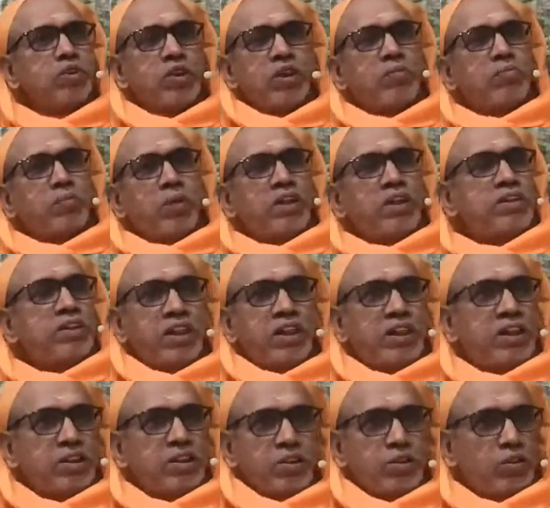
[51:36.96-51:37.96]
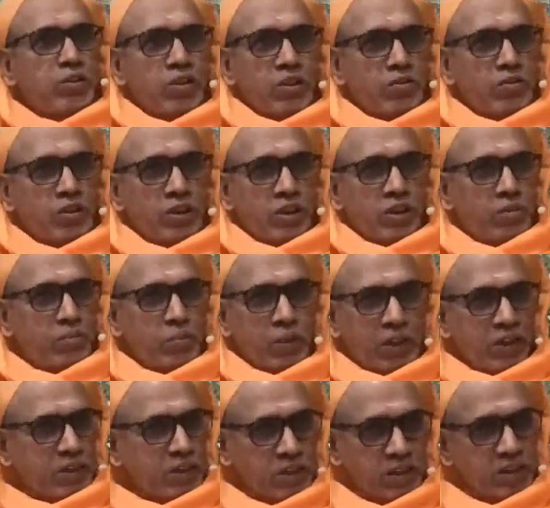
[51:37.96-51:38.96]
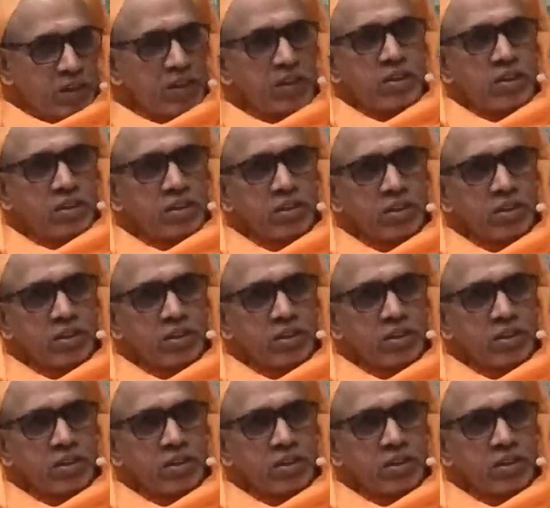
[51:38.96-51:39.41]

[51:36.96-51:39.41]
Okay, my Jagat you have debunked it.